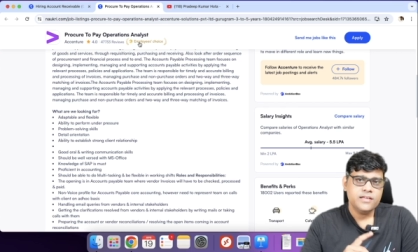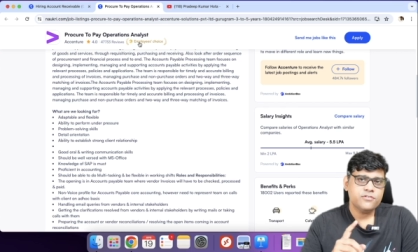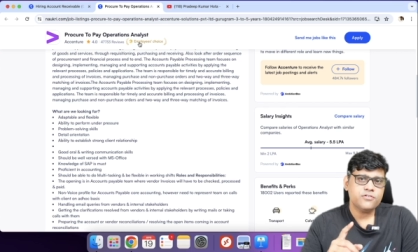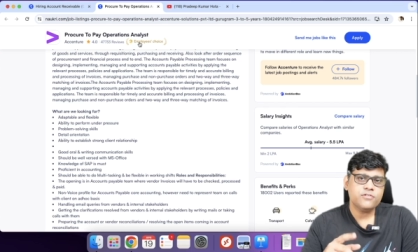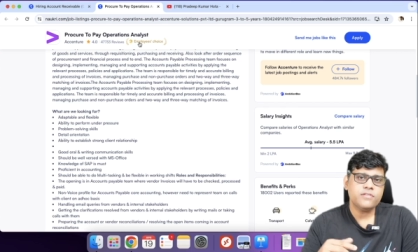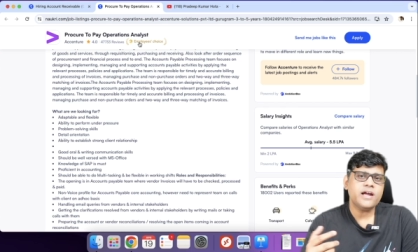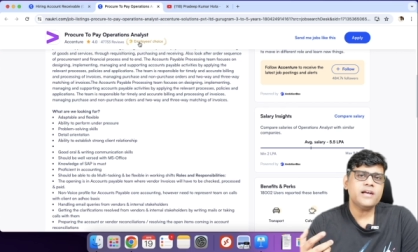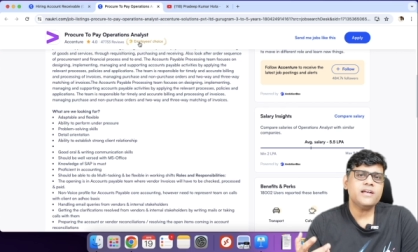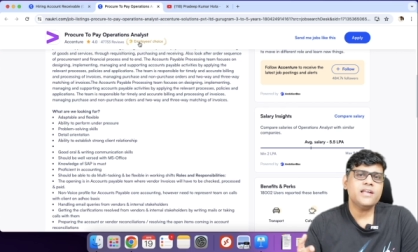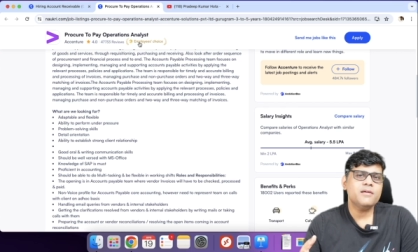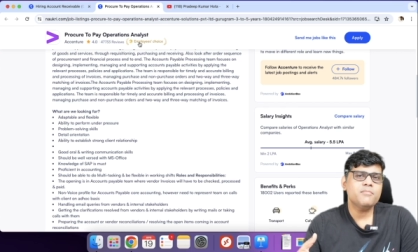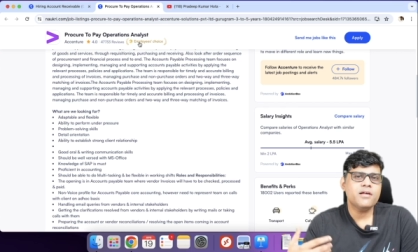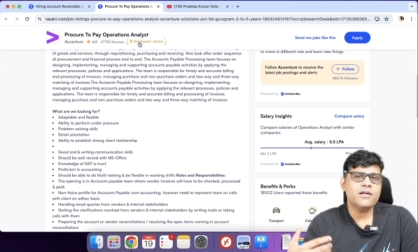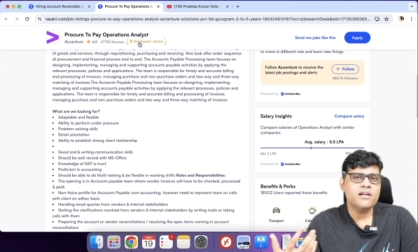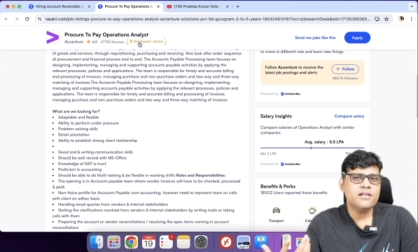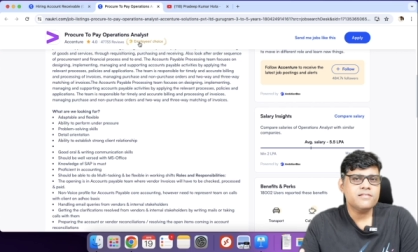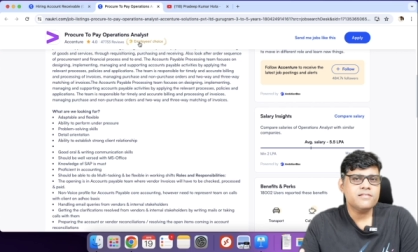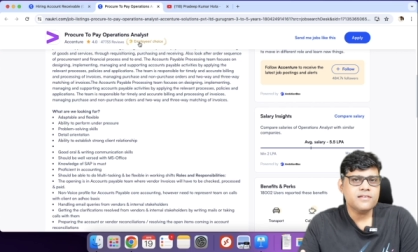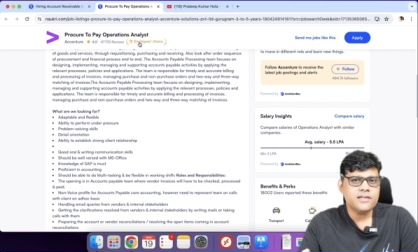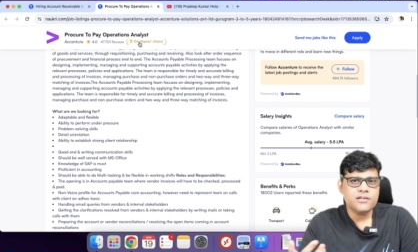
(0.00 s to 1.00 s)
so that time
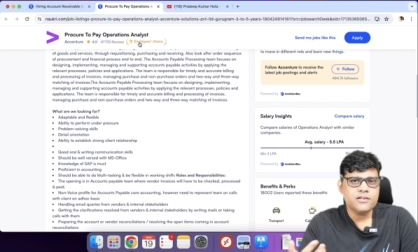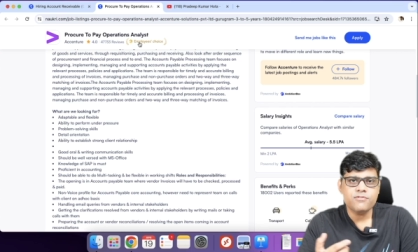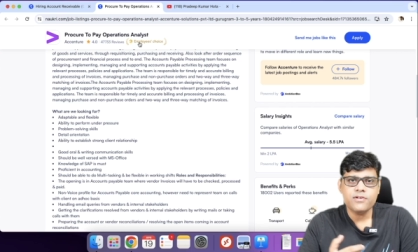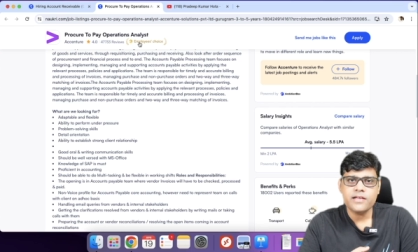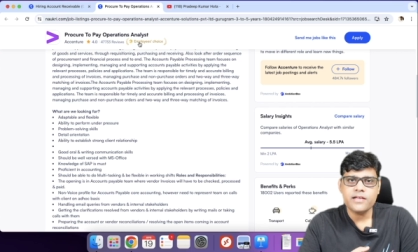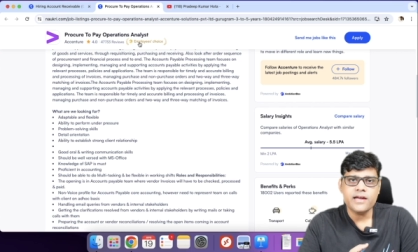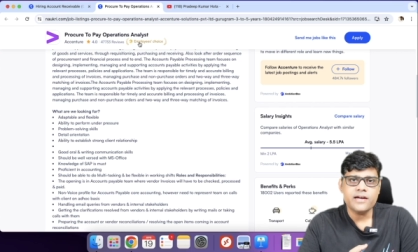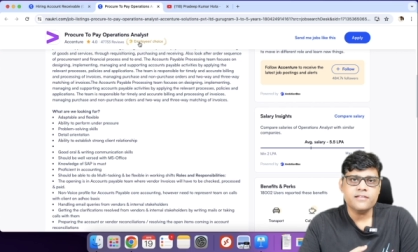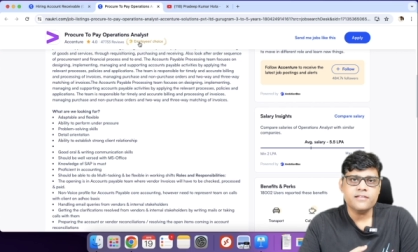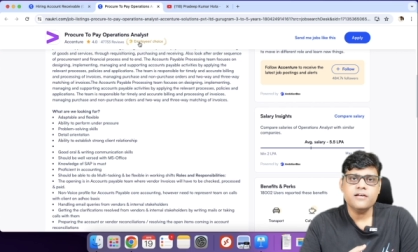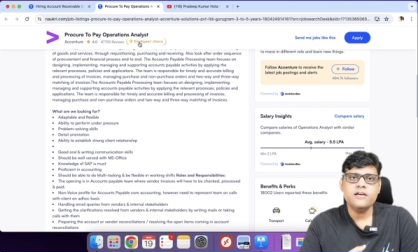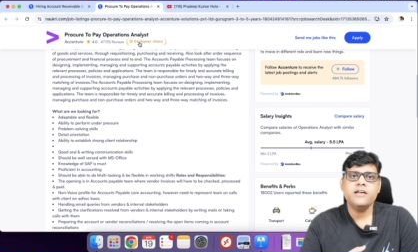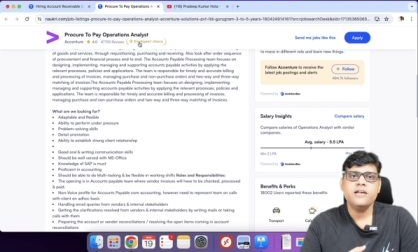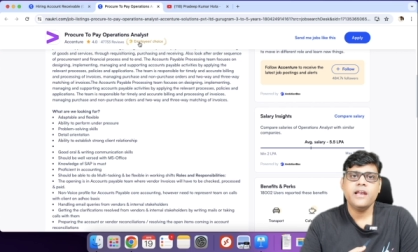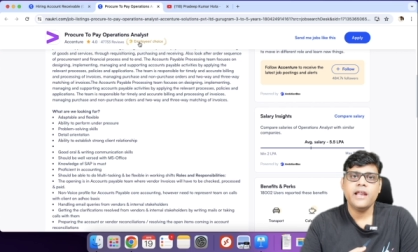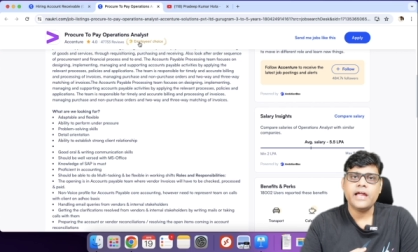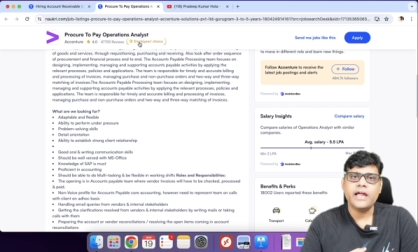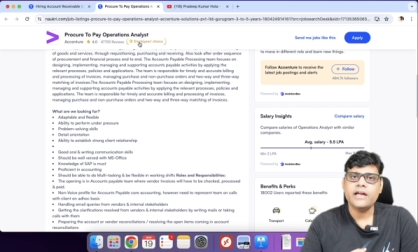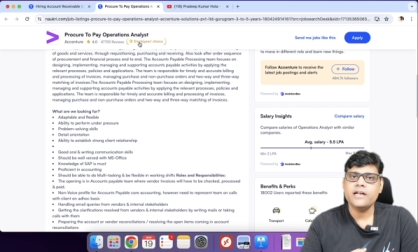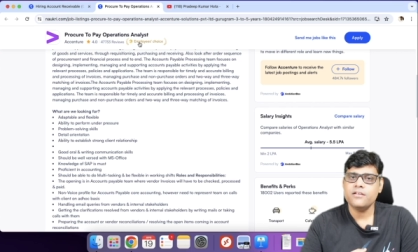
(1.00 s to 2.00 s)
unnecessary you will get the
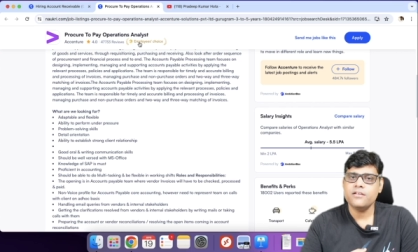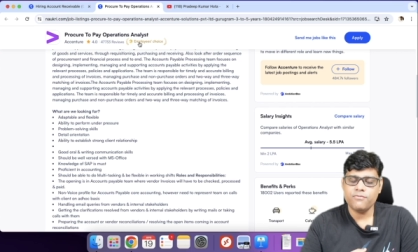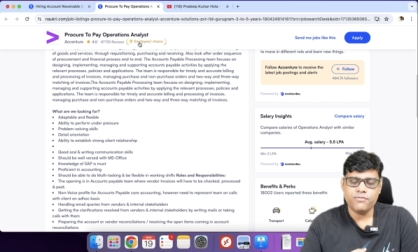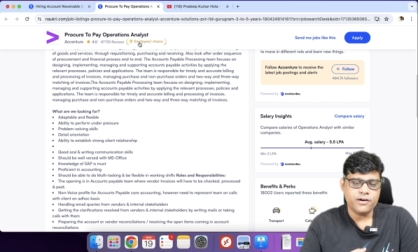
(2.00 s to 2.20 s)
negative